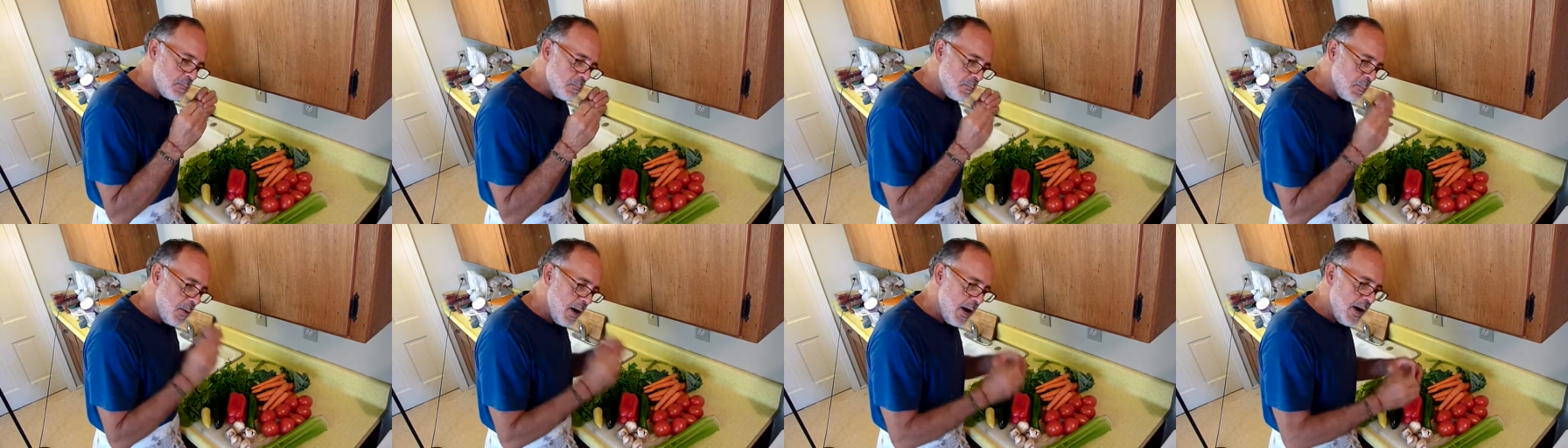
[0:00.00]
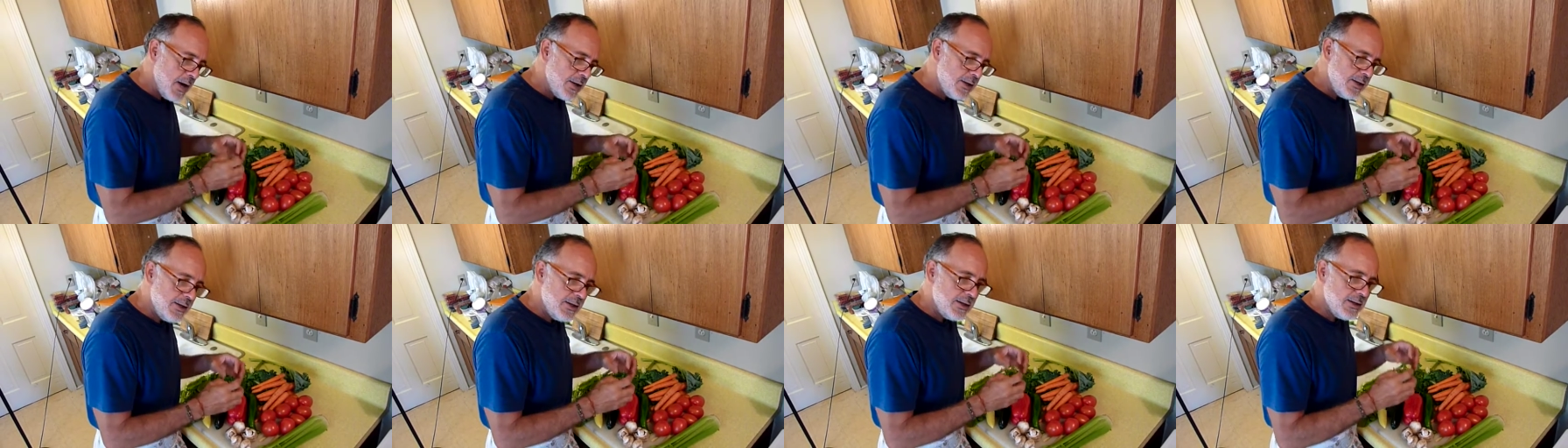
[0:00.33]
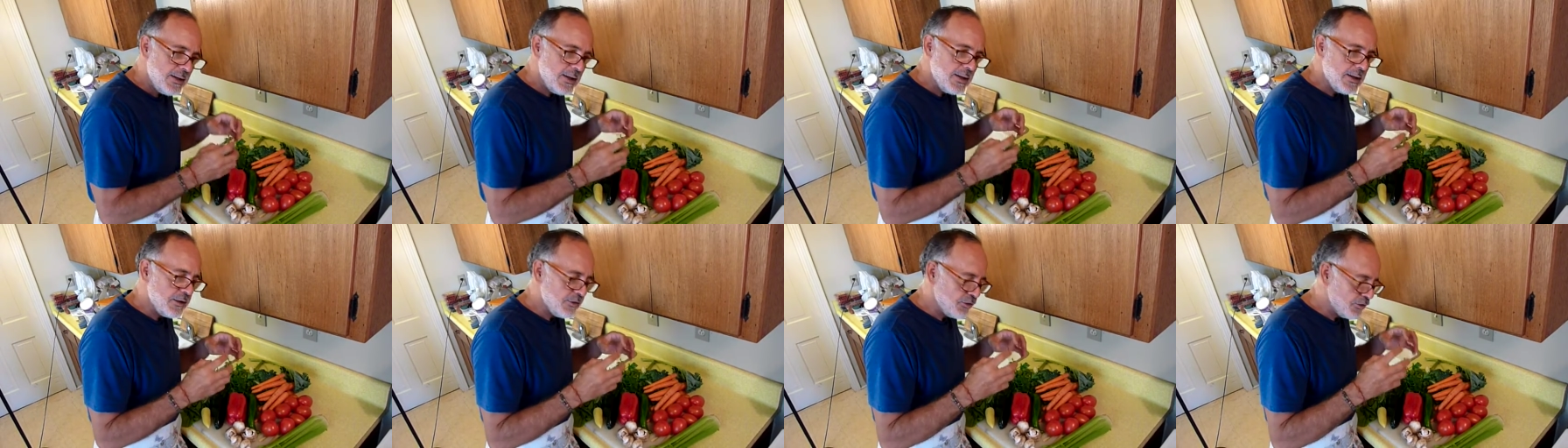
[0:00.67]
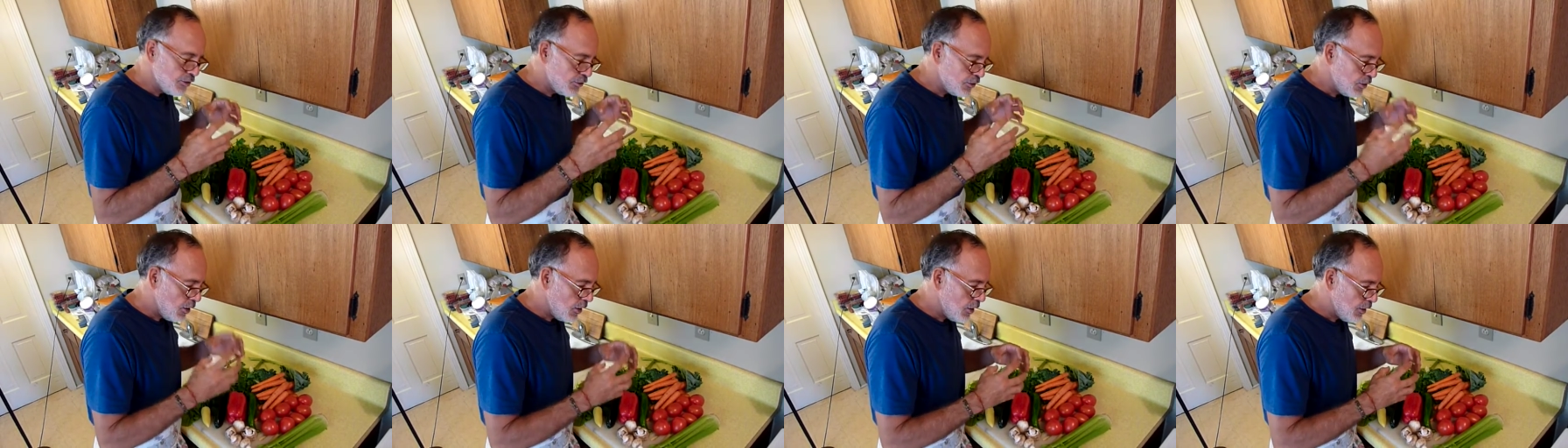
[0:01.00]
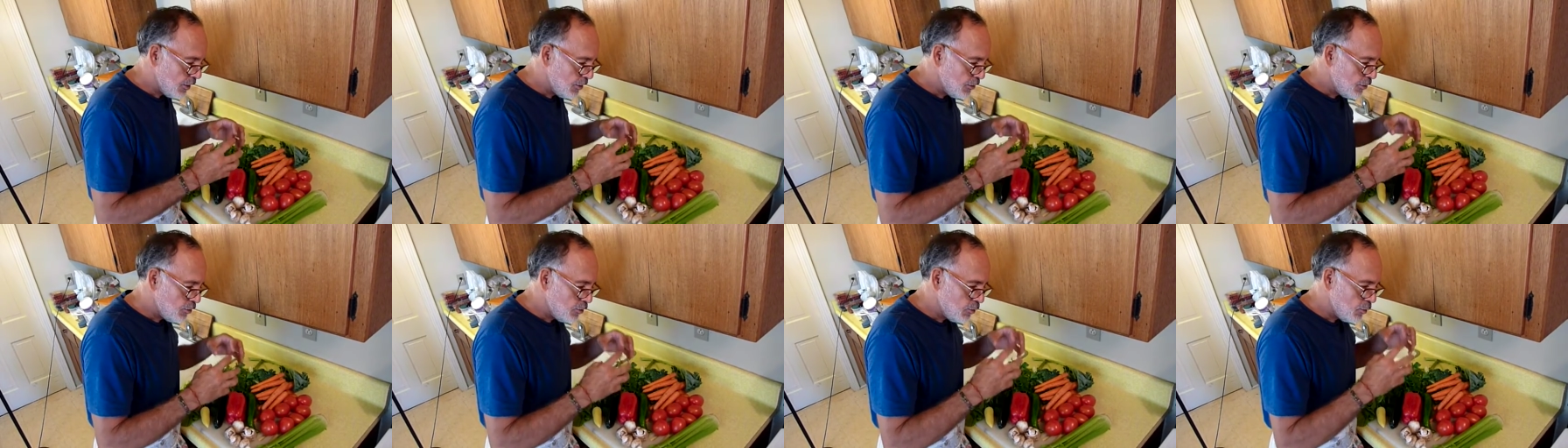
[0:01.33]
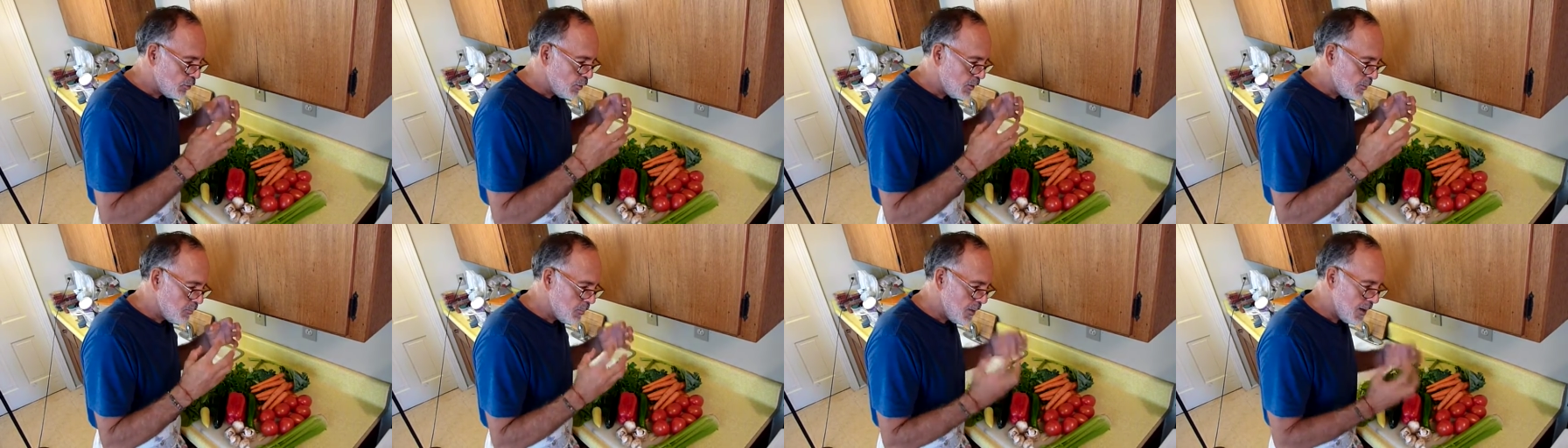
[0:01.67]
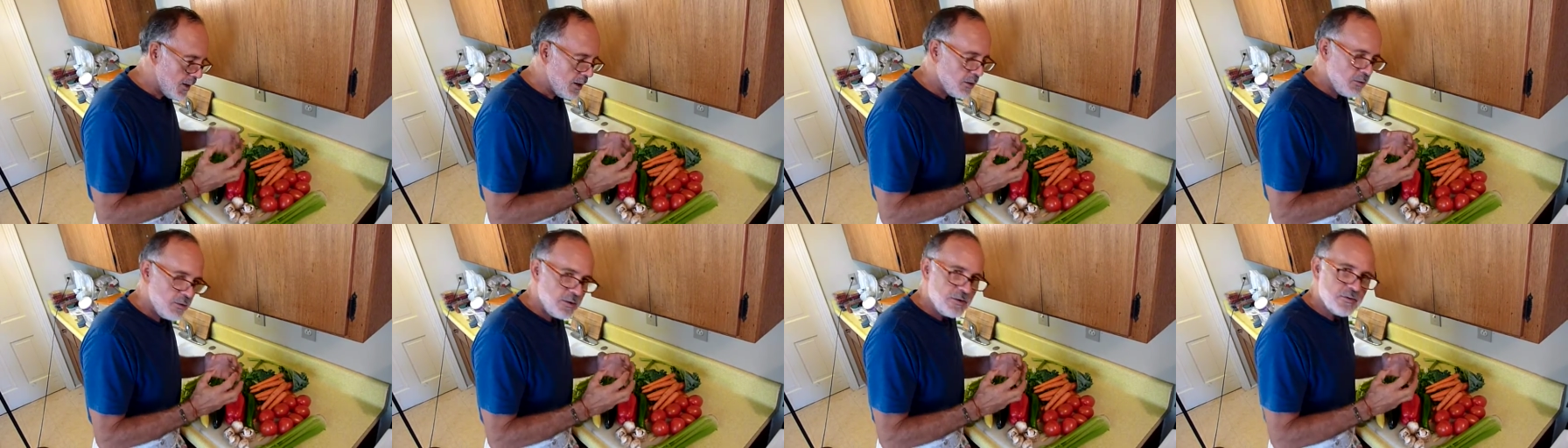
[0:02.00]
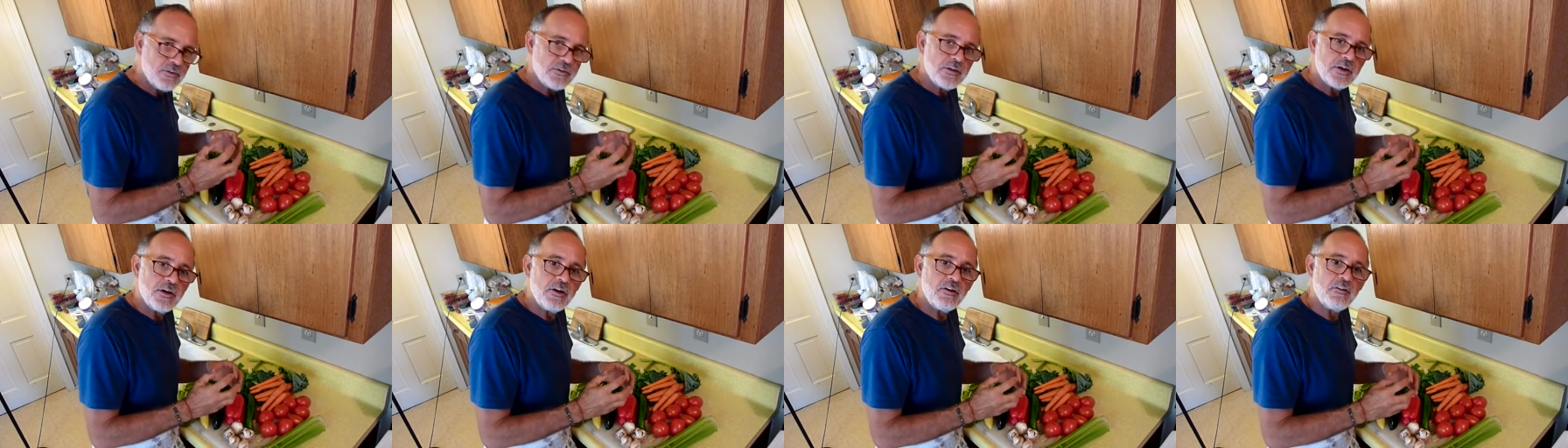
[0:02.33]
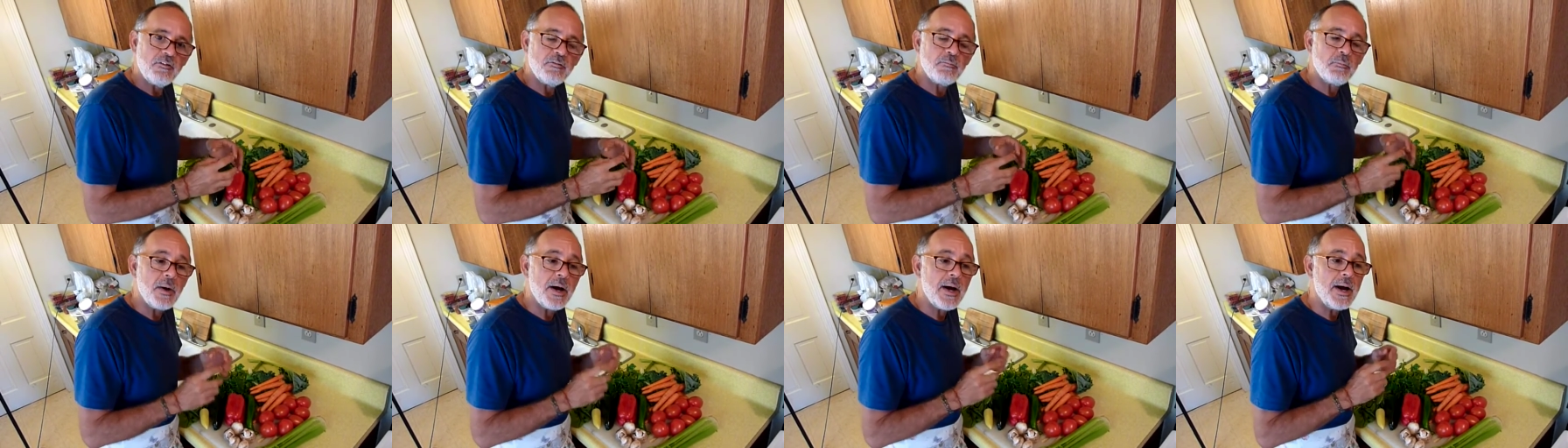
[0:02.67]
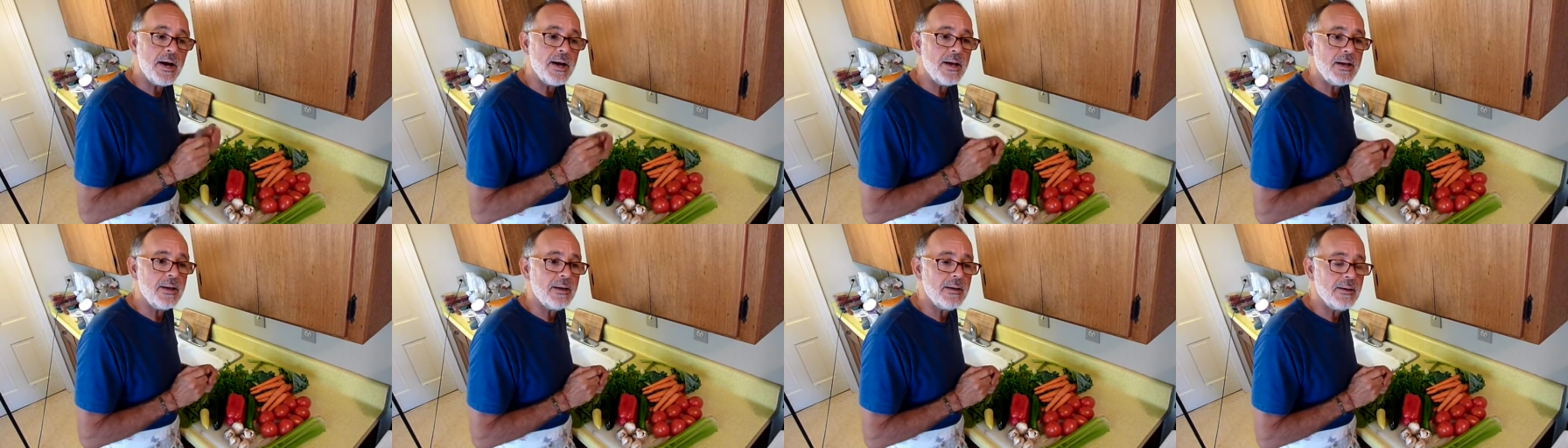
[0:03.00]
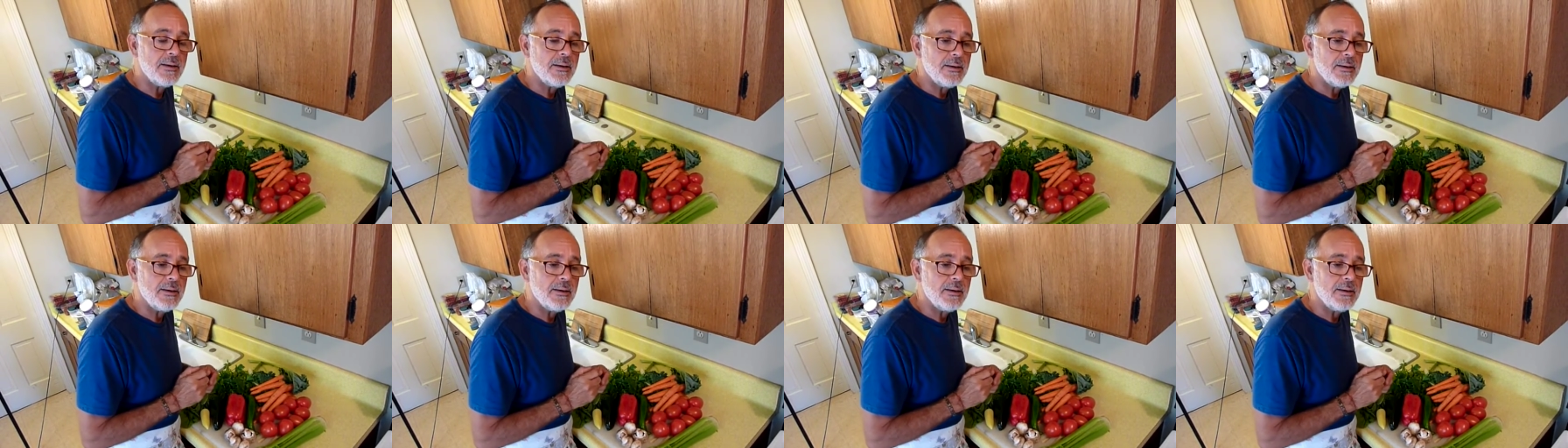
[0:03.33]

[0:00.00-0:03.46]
body can start to repair itself by